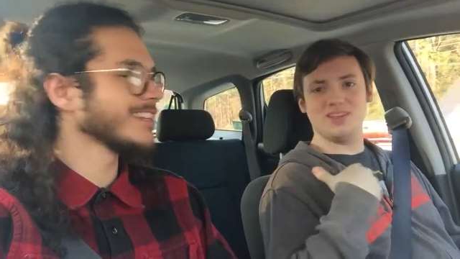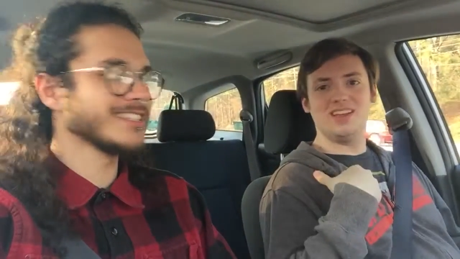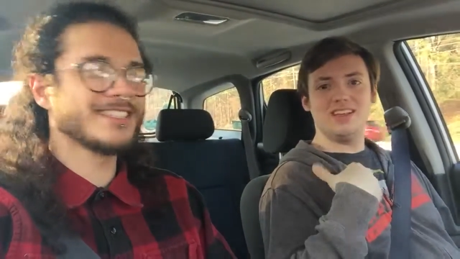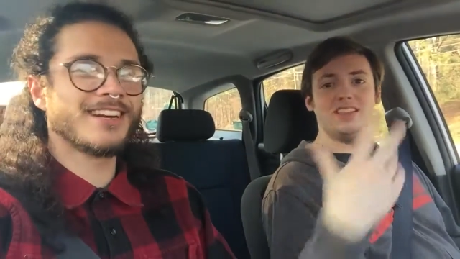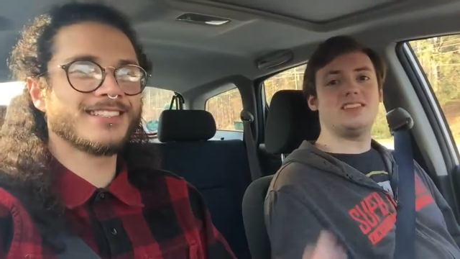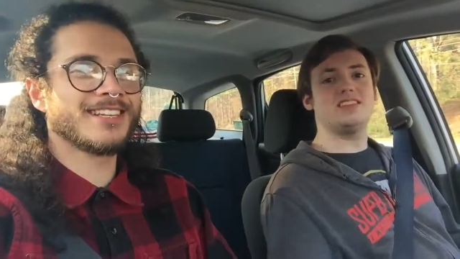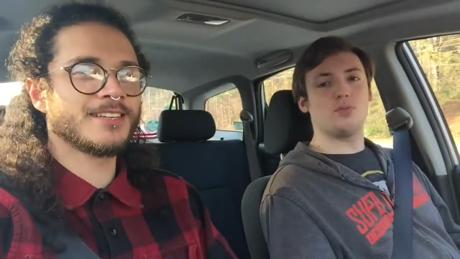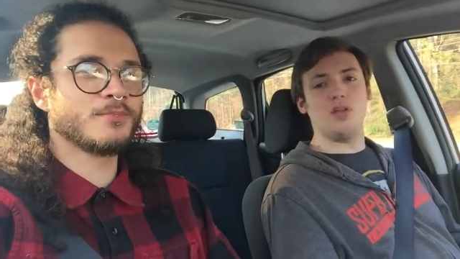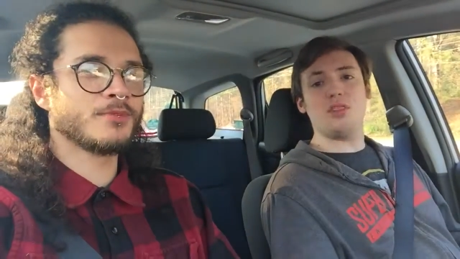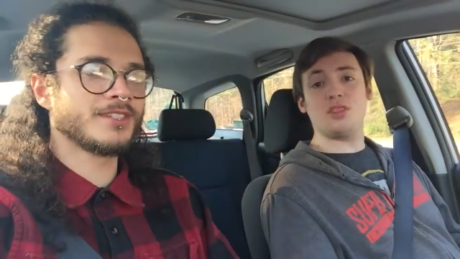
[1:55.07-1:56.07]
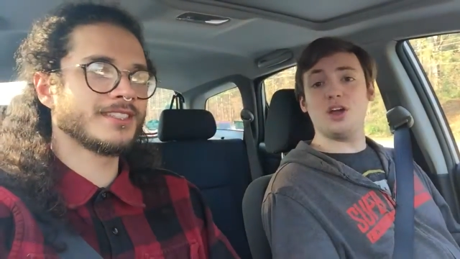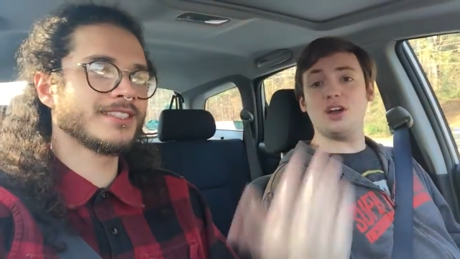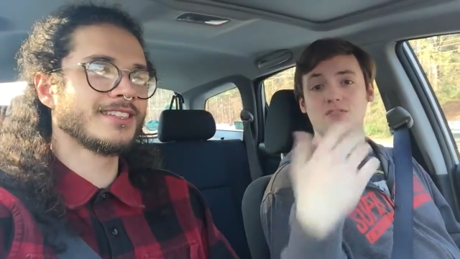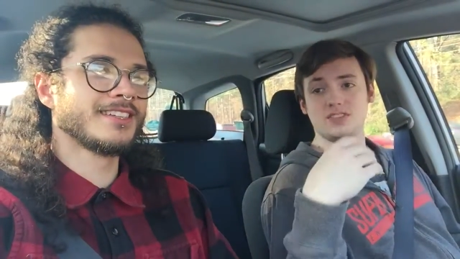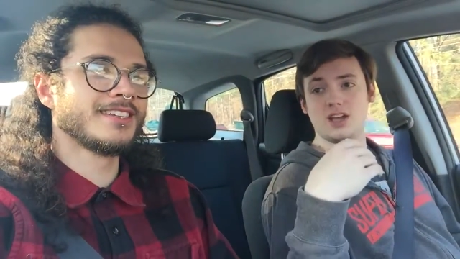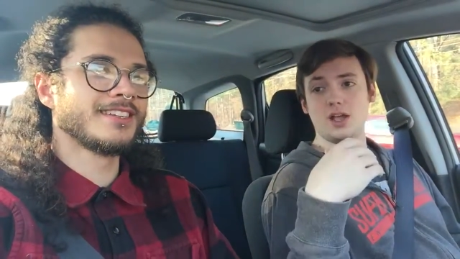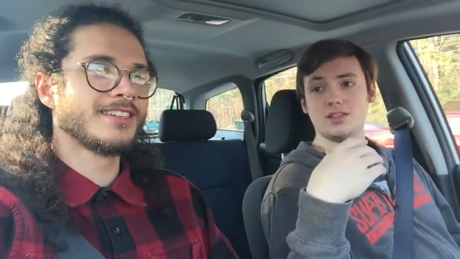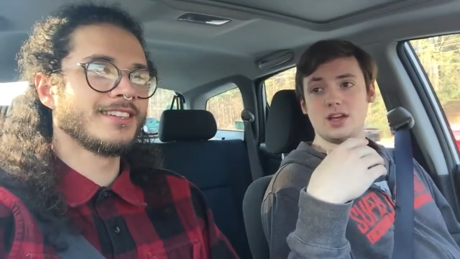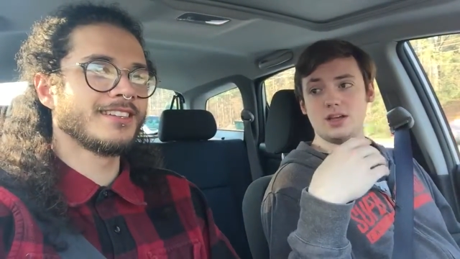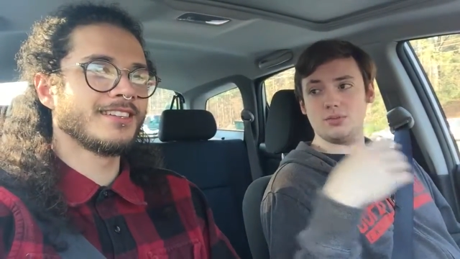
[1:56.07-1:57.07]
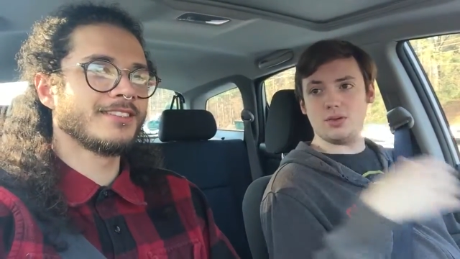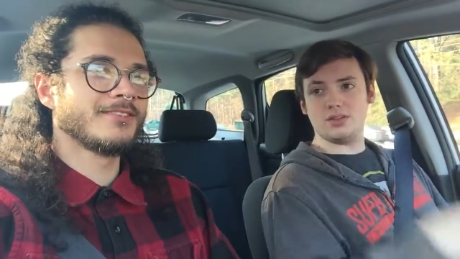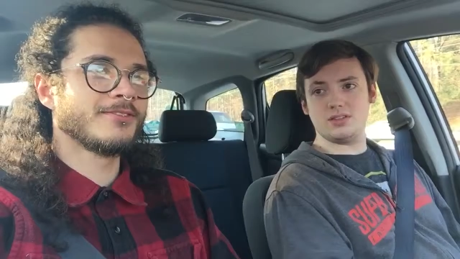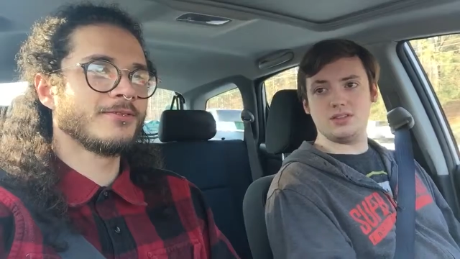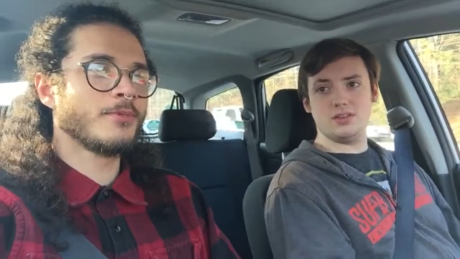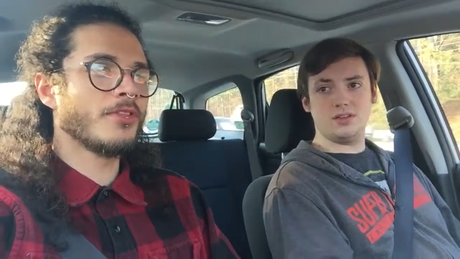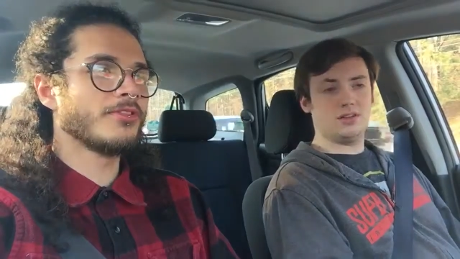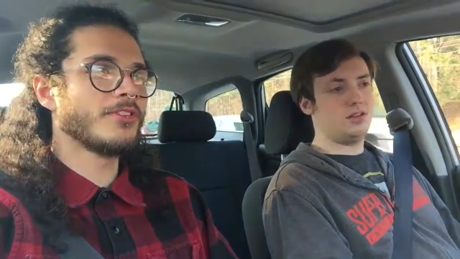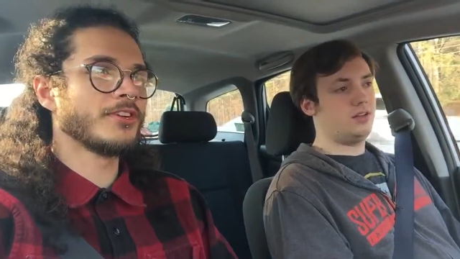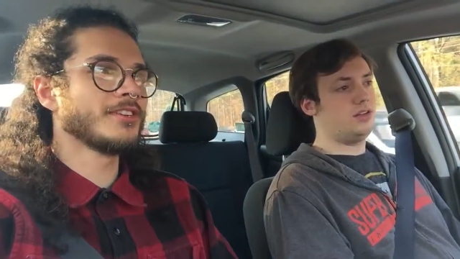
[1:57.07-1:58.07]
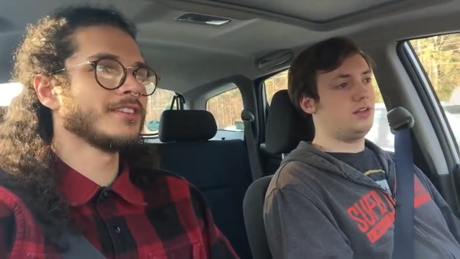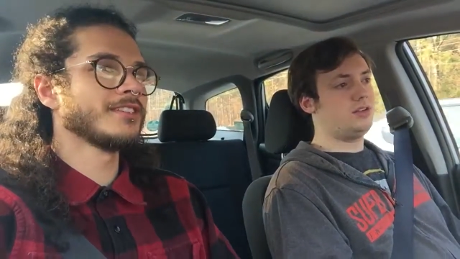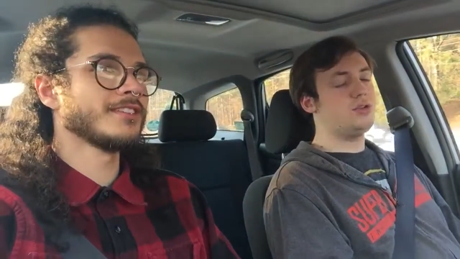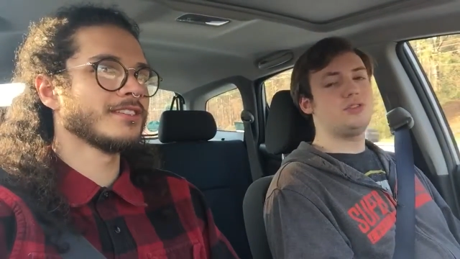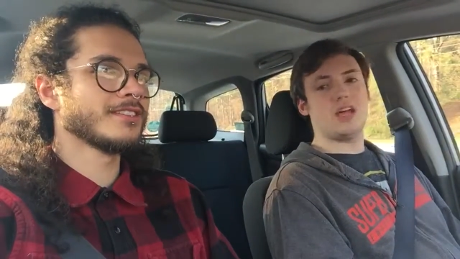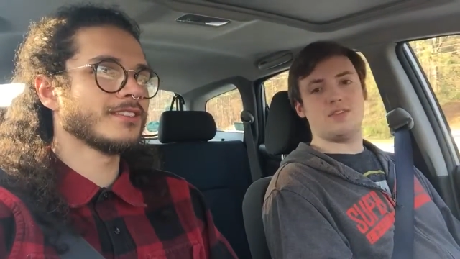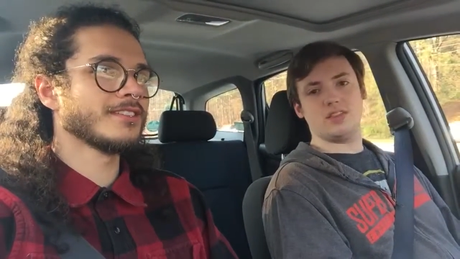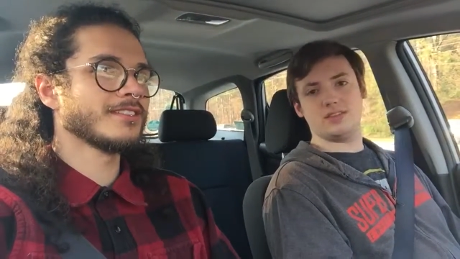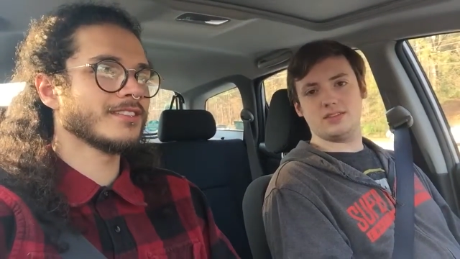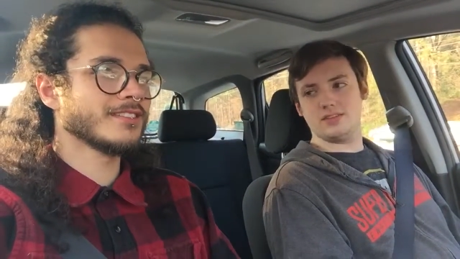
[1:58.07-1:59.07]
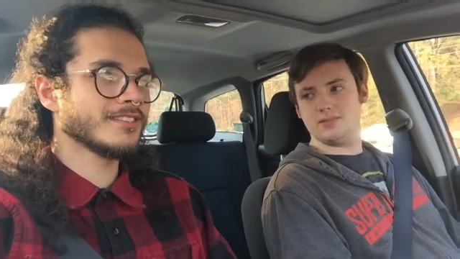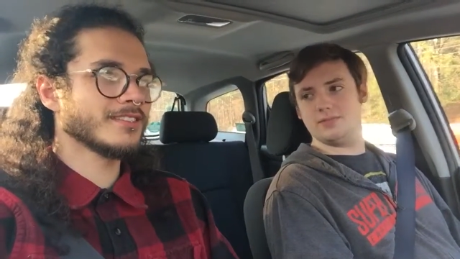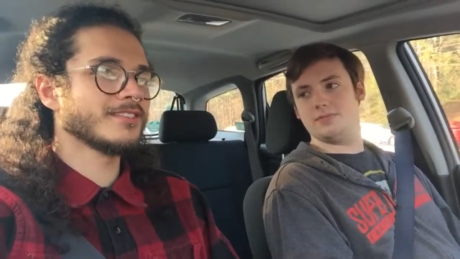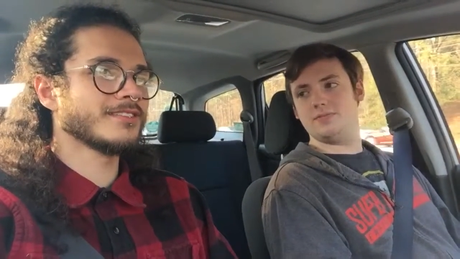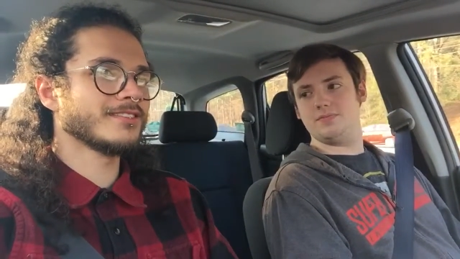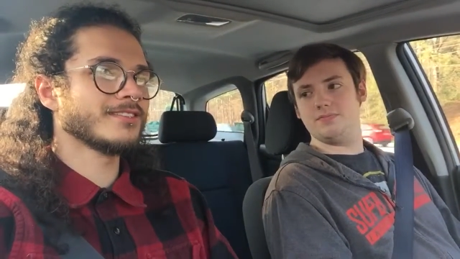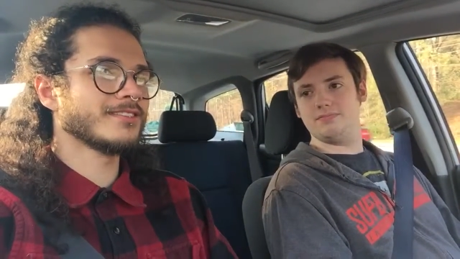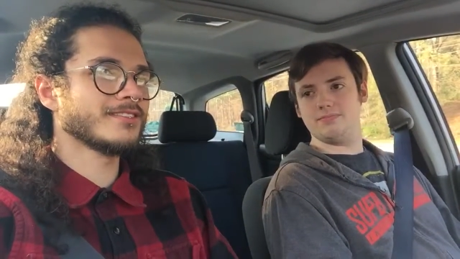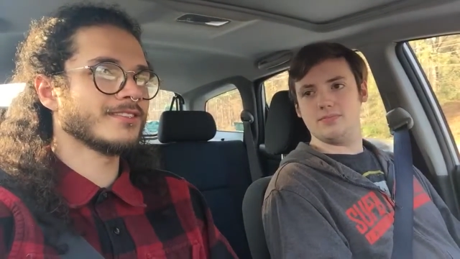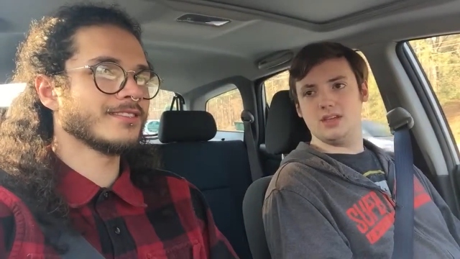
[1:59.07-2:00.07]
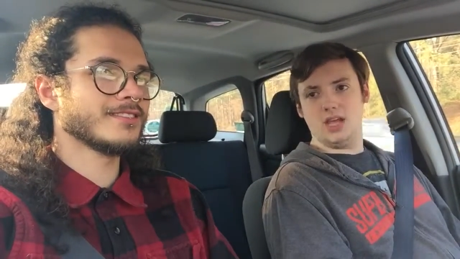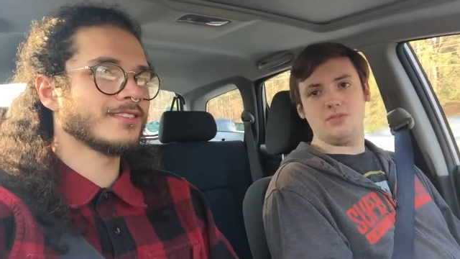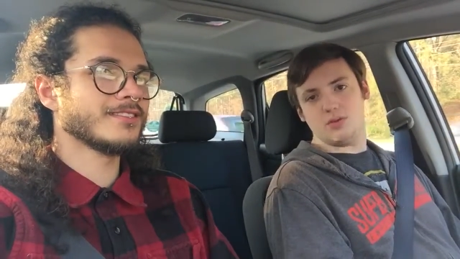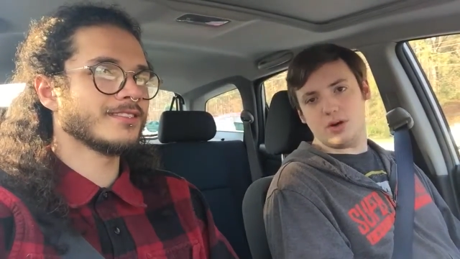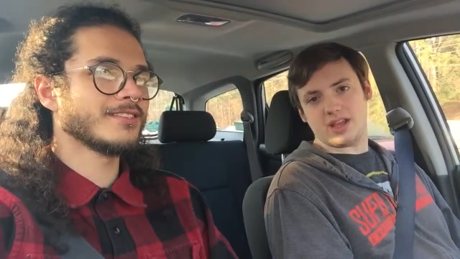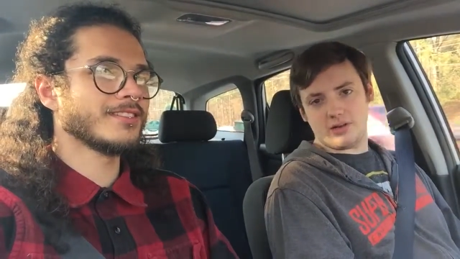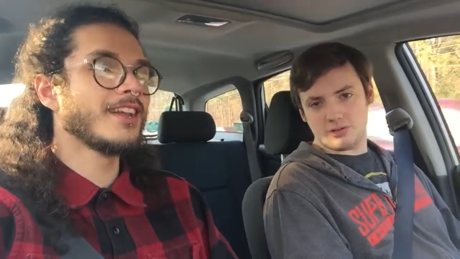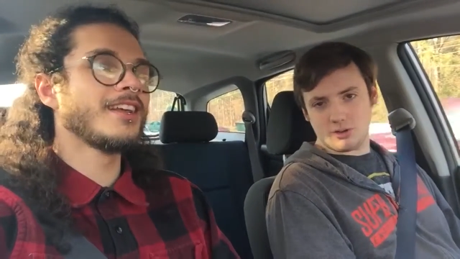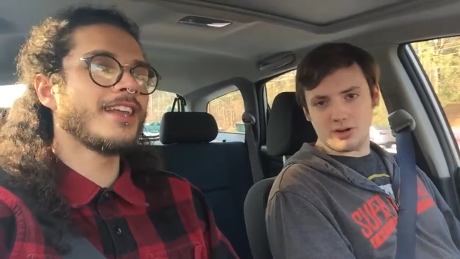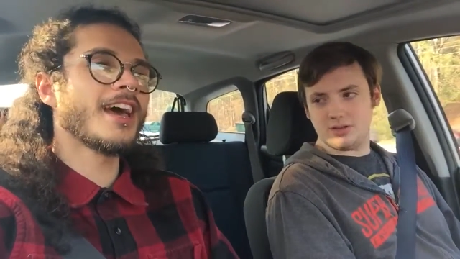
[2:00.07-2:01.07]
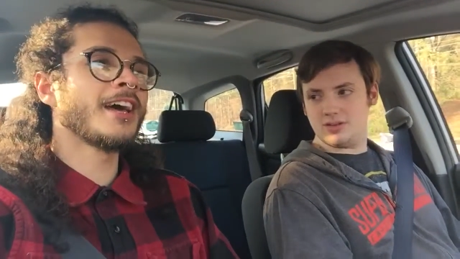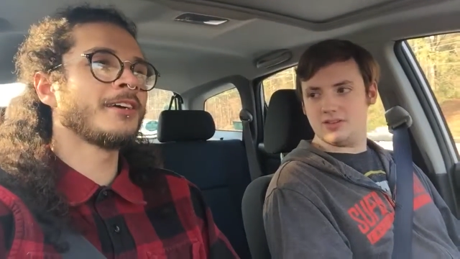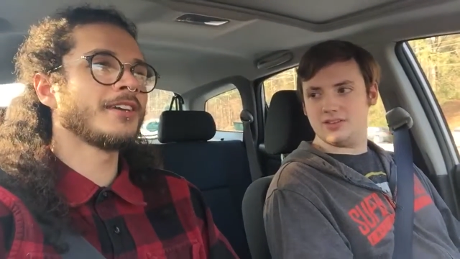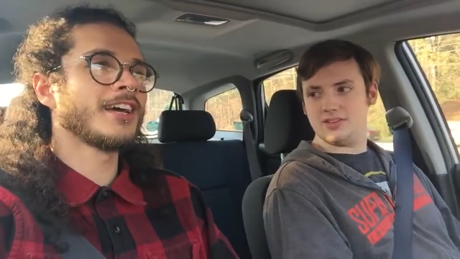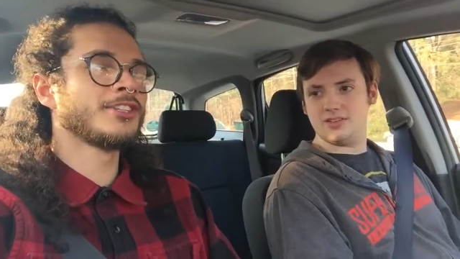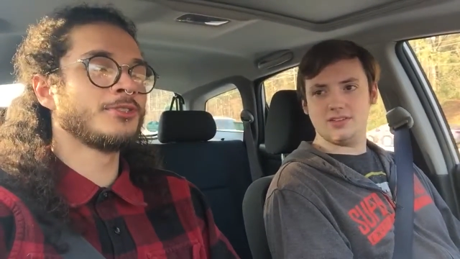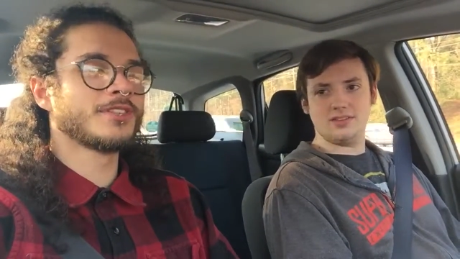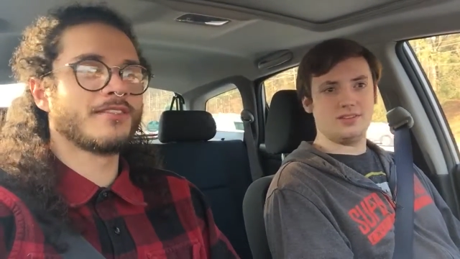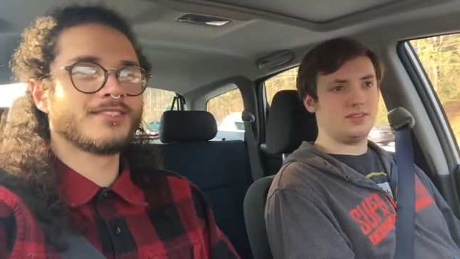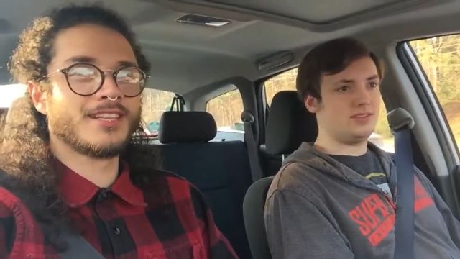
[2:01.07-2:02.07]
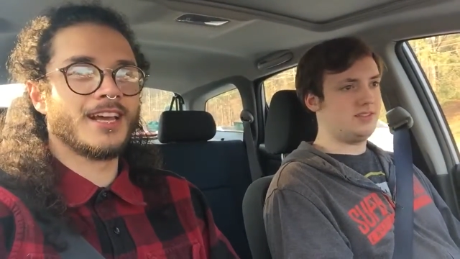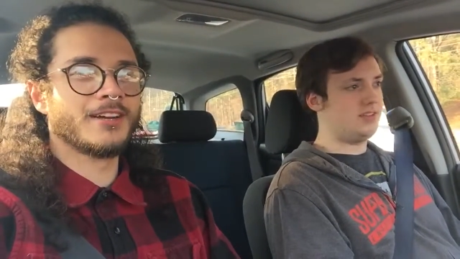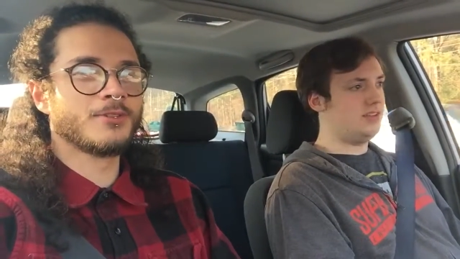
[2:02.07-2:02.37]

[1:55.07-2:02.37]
Speaker 1: is us. The Soggy this is one Boys. third of the Soggy Soggy Boys. One third. Two sevenths. If you want to count Jordan.
Speaker 2: Yeah, yeah, sevenths. Yeah,